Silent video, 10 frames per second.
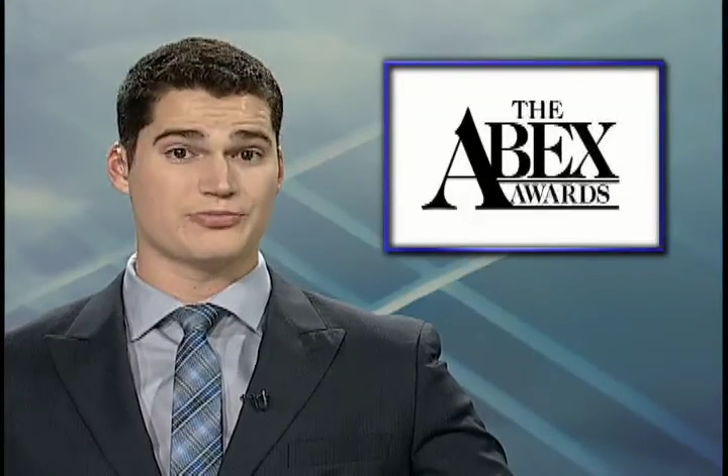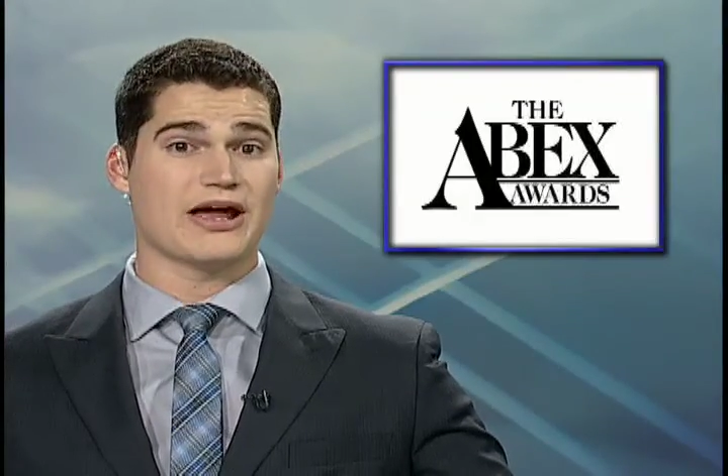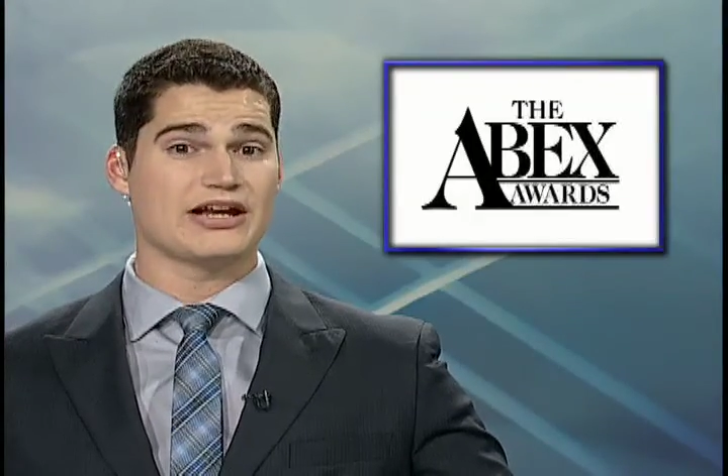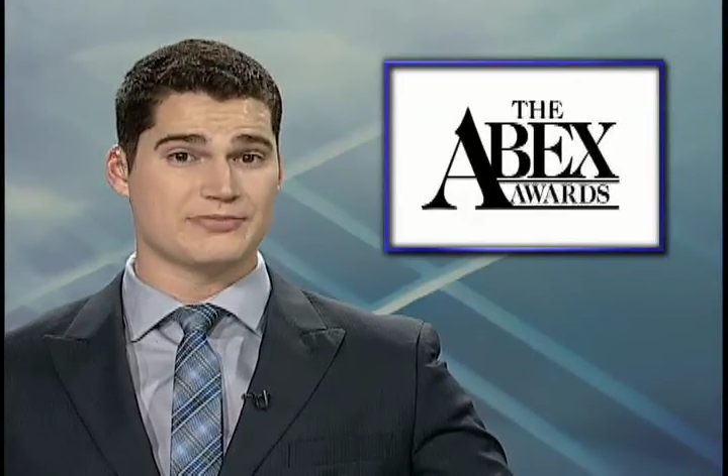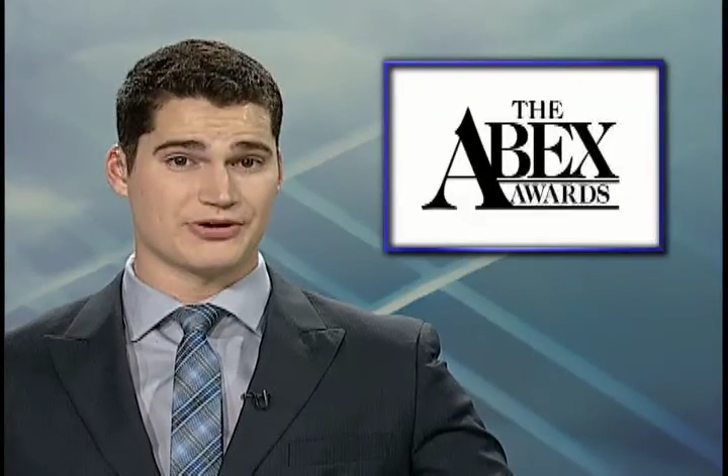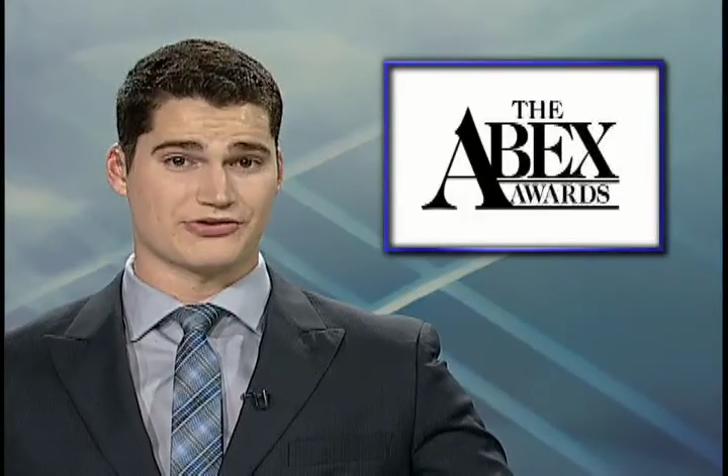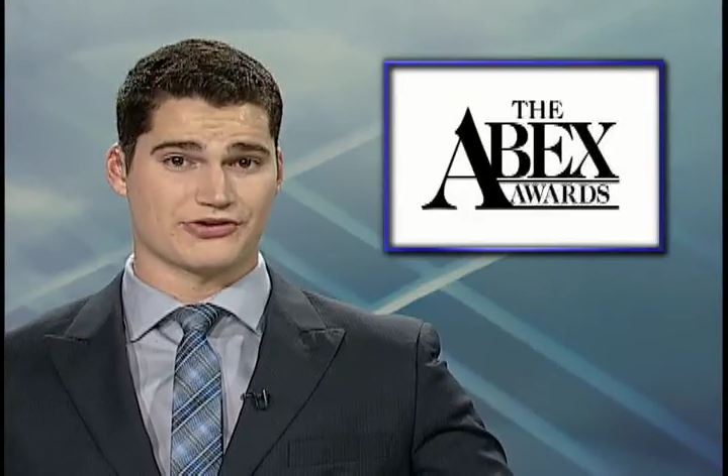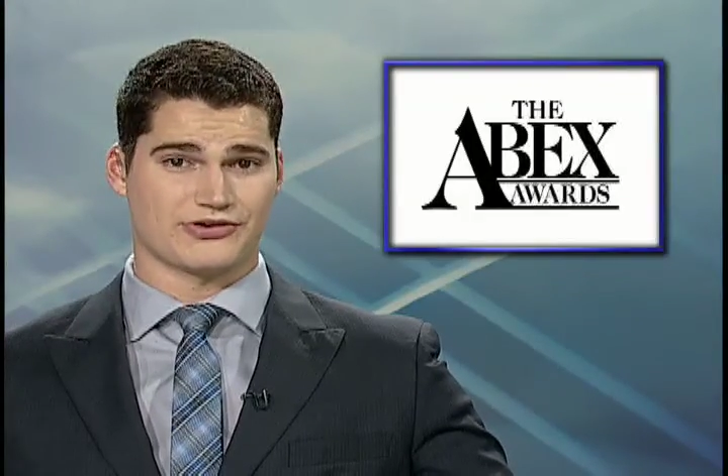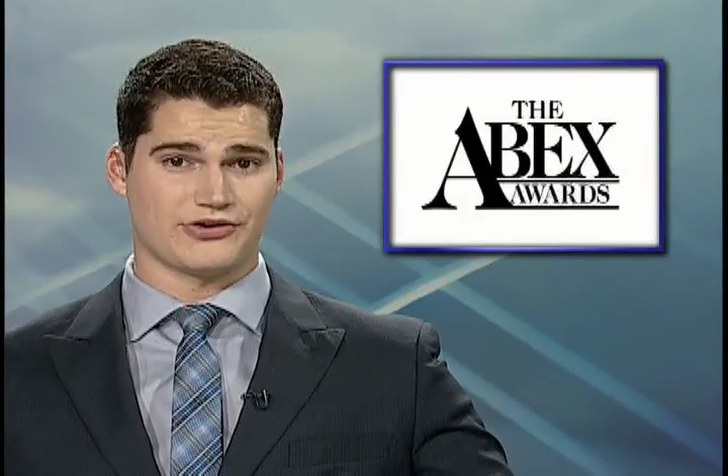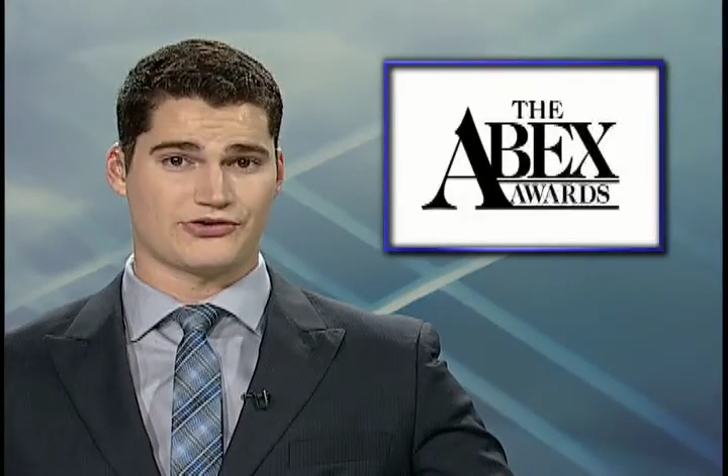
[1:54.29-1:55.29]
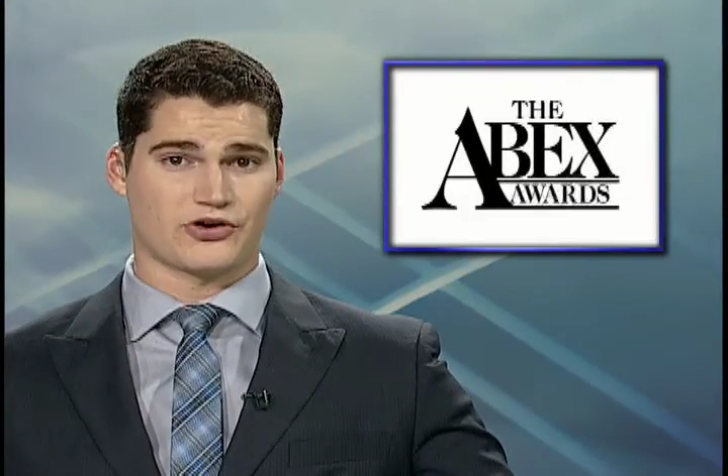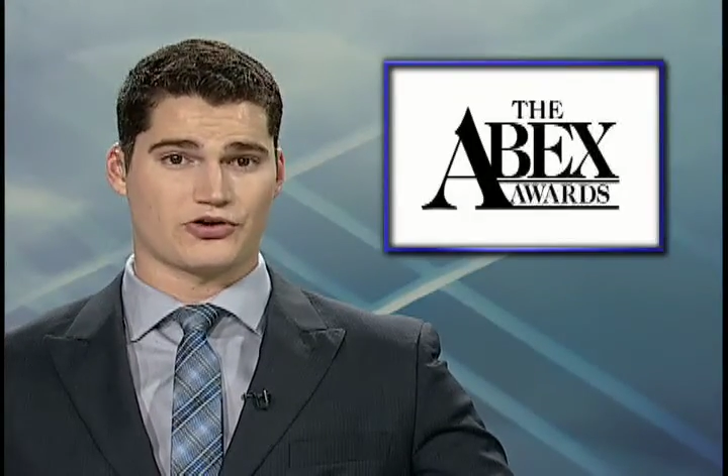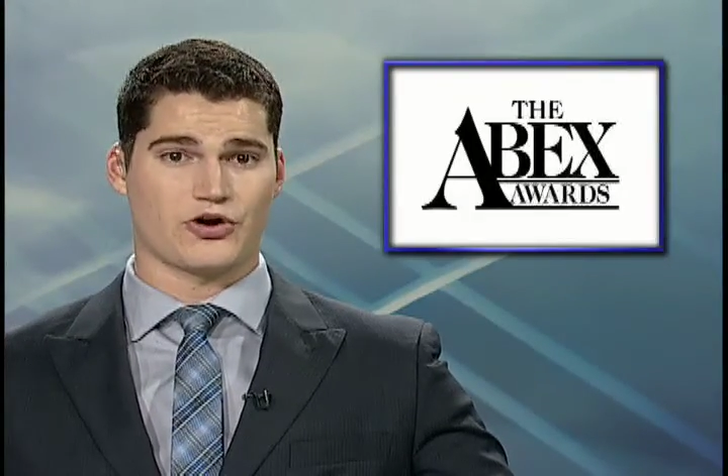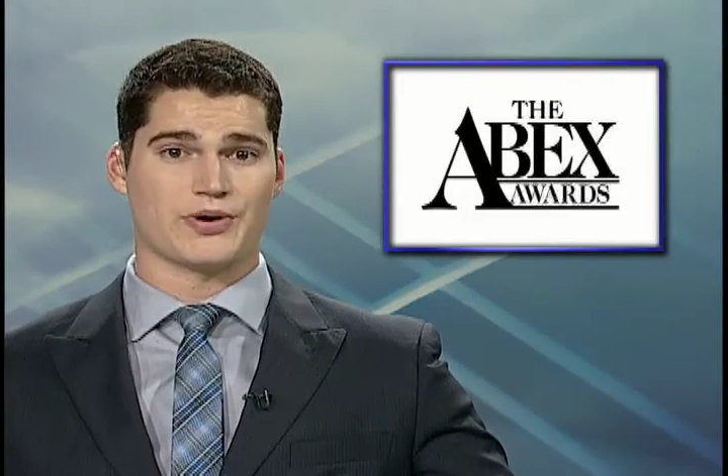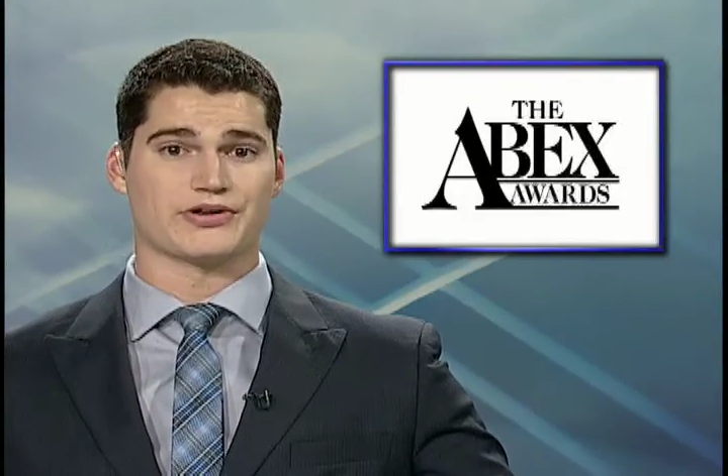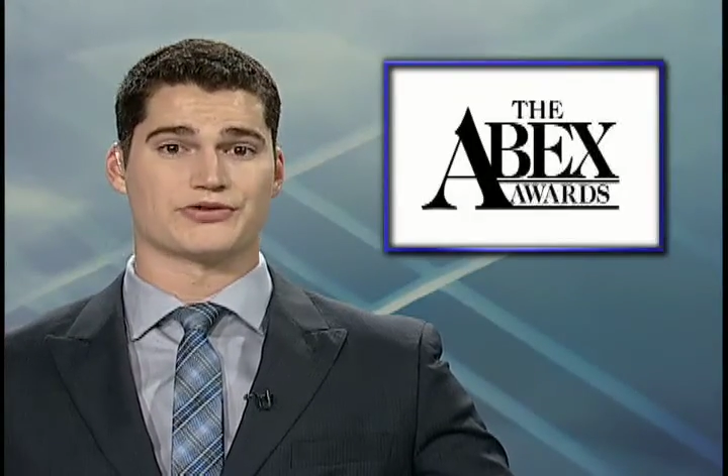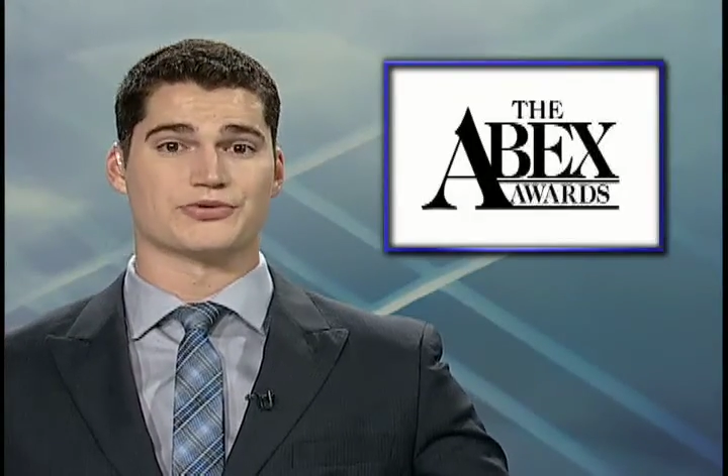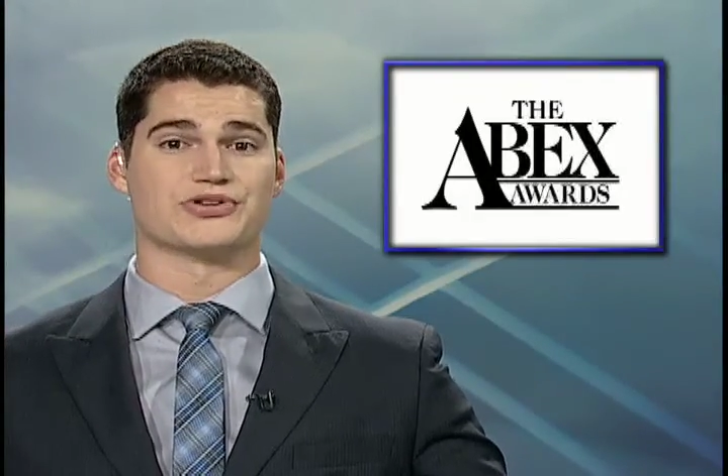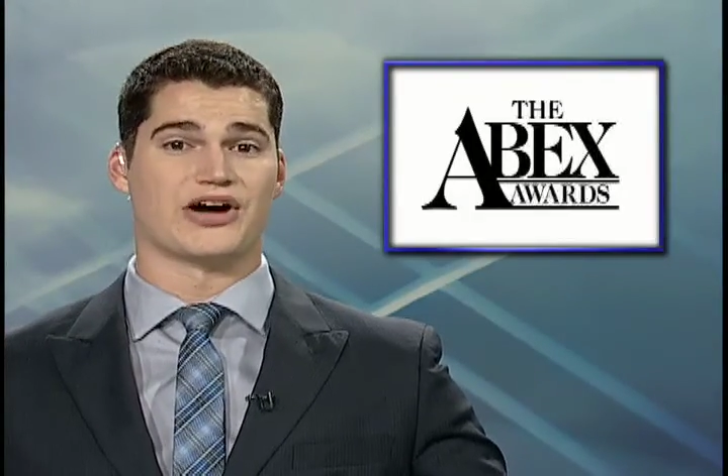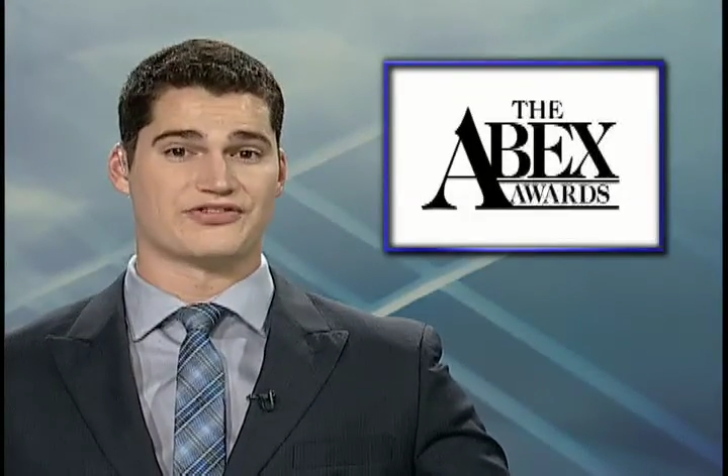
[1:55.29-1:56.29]
many businesses are going
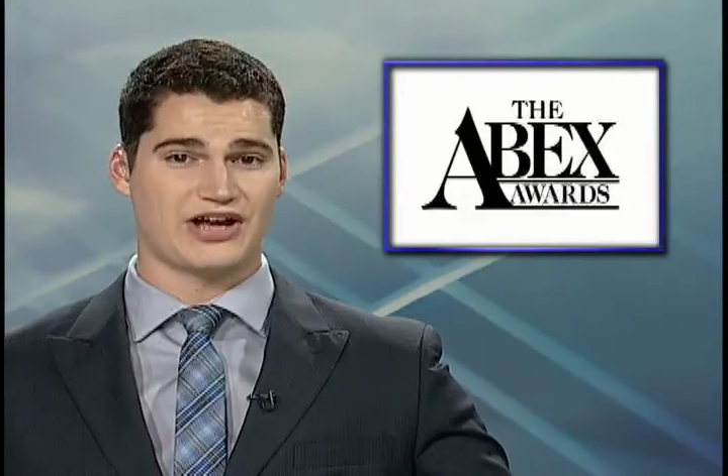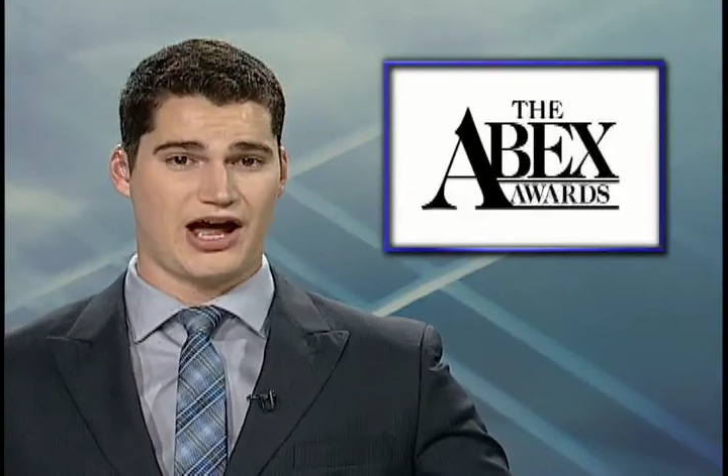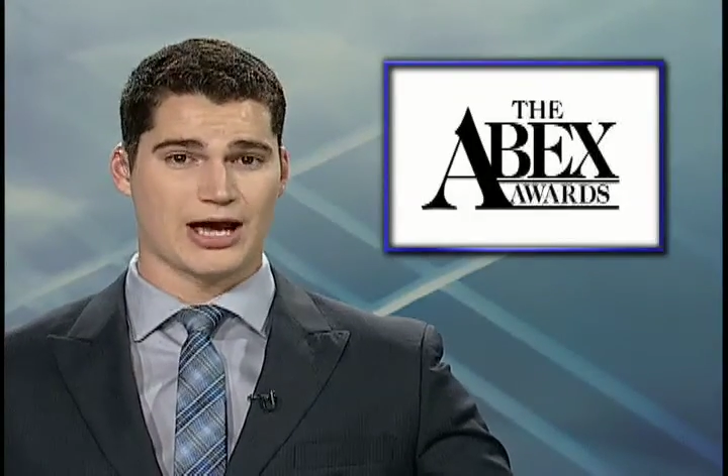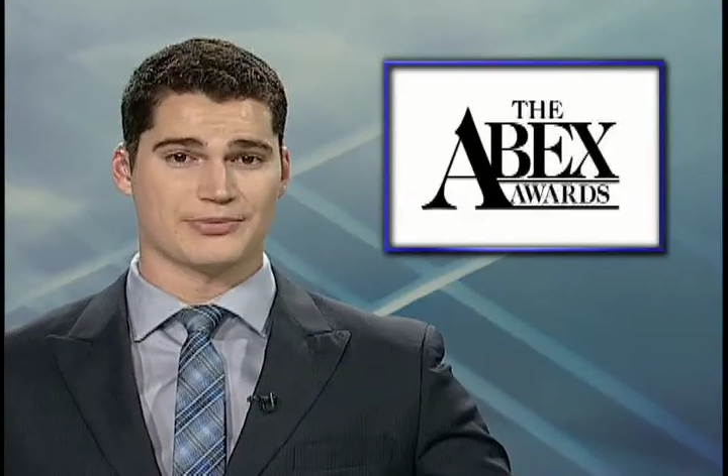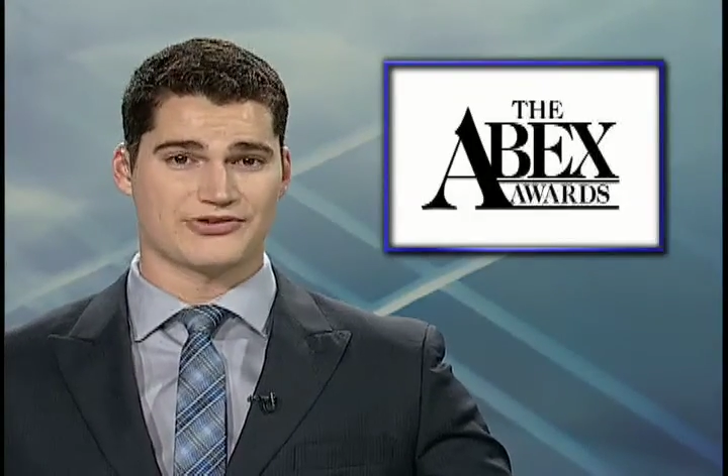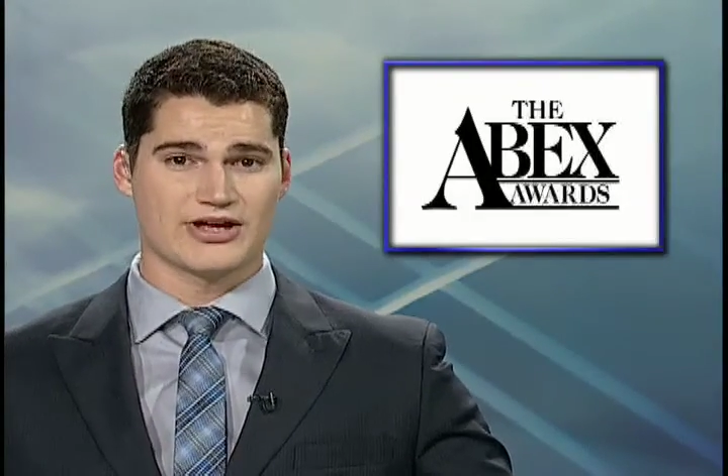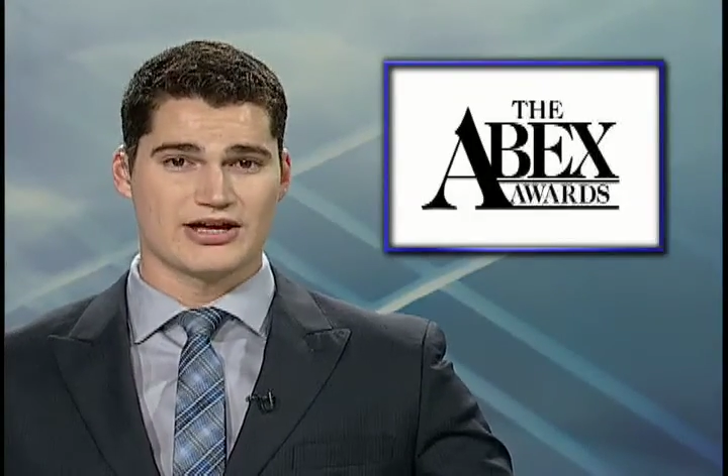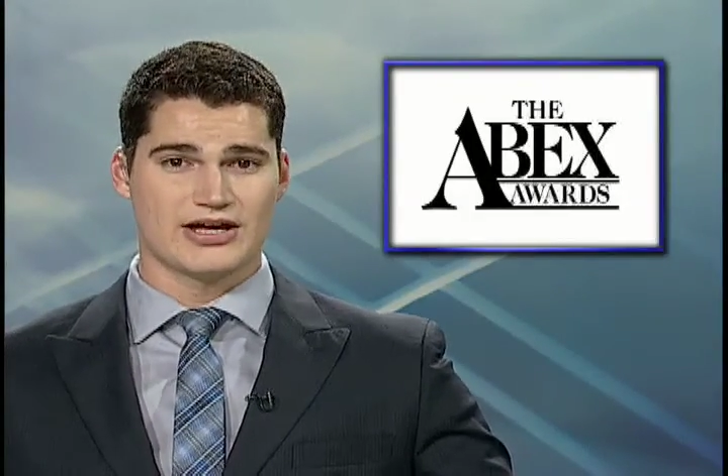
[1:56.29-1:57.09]
through tough times.